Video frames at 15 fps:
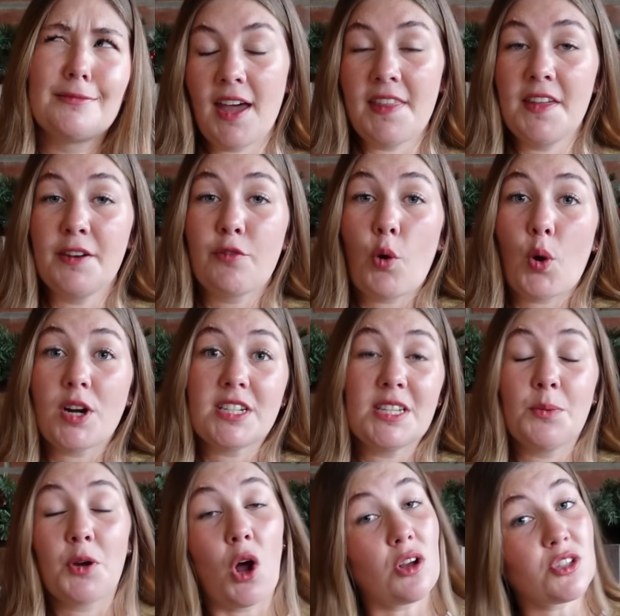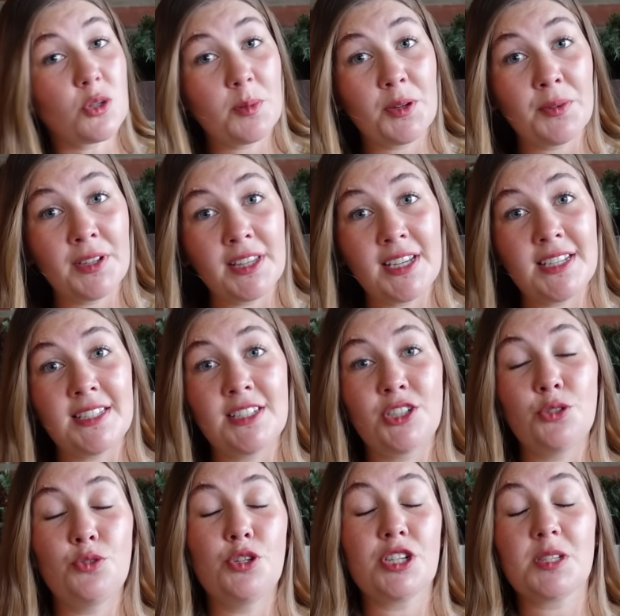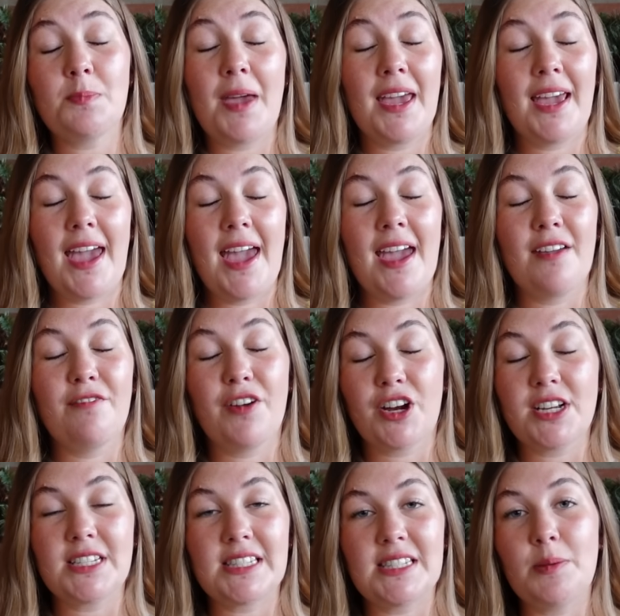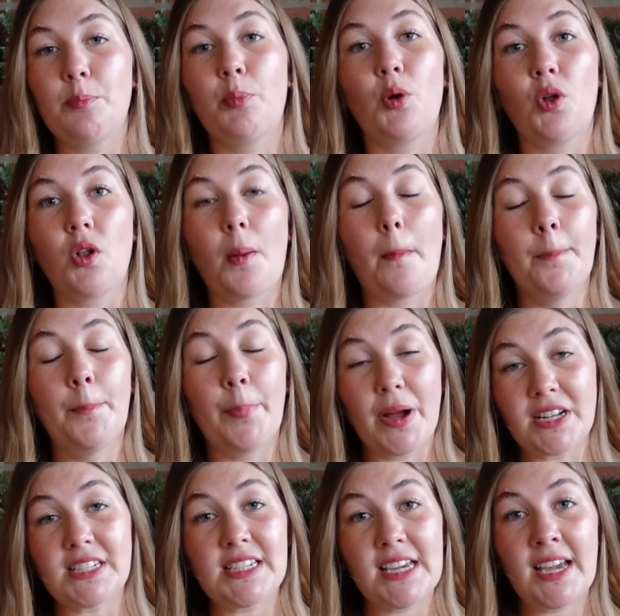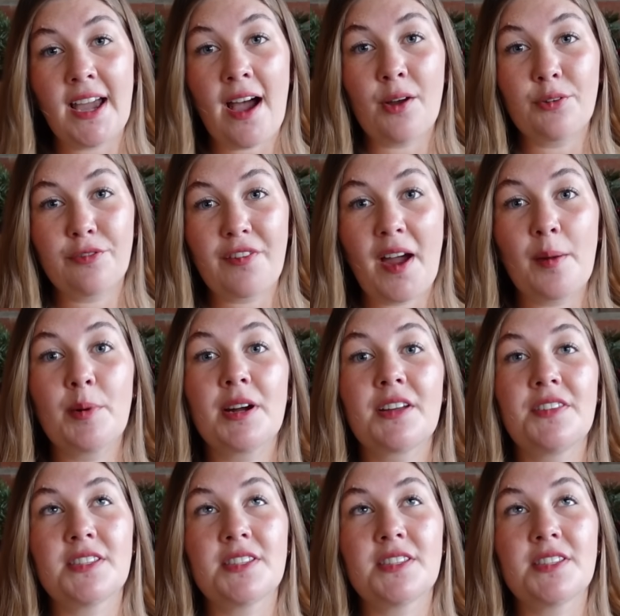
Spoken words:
And then of course, it would also be really easy to just make a very simple bunting out of fabric.